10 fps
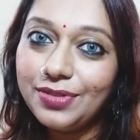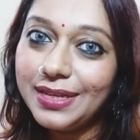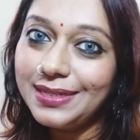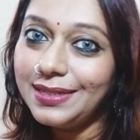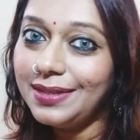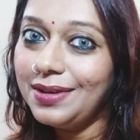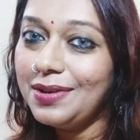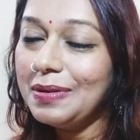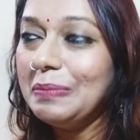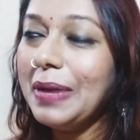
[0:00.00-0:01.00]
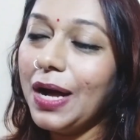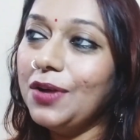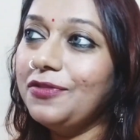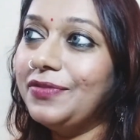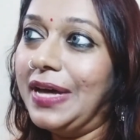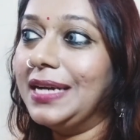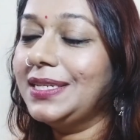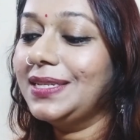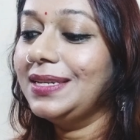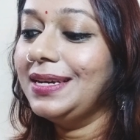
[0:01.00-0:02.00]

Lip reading: this, back of that.